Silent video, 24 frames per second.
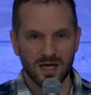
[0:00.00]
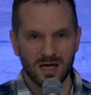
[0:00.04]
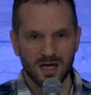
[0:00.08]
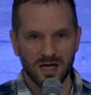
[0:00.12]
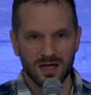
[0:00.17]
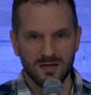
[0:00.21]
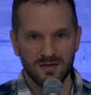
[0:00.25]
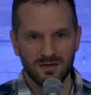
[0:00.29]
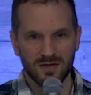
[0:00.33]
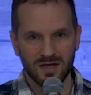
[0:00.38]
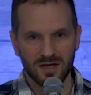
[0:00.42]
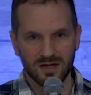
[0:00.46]

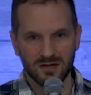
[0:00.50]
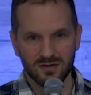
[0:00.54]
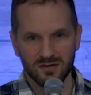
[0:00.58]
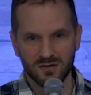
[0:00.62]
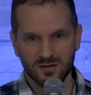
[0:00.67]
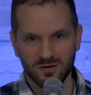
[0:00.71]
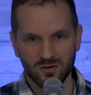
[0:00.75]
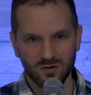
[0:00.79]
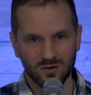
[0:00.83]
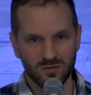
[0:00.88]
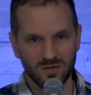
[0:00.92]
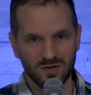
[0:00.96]
And then
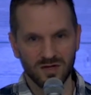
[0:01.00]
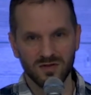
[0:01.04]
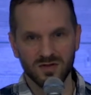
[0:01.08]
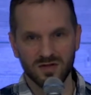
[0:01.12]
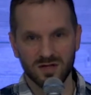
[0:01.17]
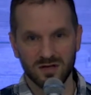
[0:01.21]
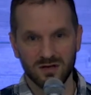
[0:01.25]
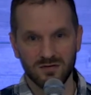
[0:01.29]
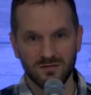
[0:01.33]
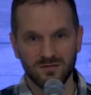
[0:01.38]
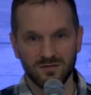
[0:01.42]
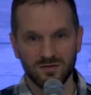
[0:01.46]
you will be
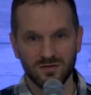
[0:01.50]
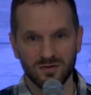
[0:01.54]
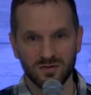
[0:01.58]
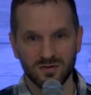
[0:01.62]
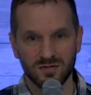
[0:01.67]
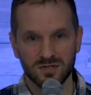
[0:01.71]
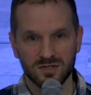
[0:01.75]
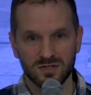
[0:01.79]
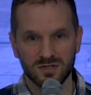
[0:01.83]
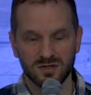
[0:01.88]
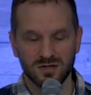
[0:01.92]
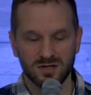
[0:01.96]
the
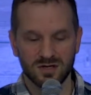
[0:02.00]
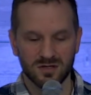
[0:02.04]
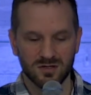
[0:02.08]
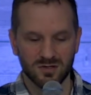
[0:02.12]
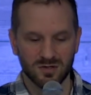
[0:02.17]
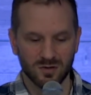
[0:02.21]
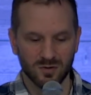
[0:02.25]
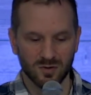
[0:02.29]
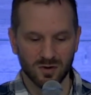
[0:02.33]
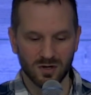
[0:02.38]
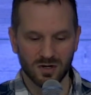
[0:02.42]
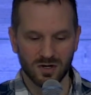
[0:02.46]
influencer in
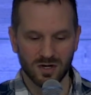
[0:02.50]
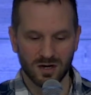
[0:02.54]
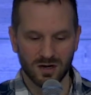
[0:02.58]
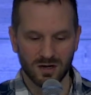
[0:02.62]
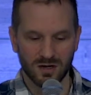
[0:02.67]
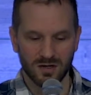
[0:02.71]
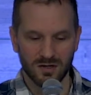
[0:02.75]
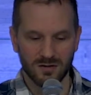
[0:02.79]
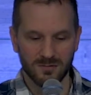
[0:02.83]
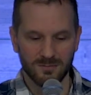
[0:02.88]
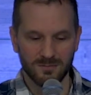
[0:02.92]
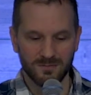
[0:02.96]
your work
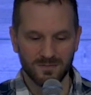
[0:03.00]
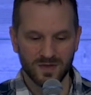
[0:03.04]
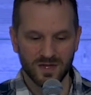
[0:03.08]
area.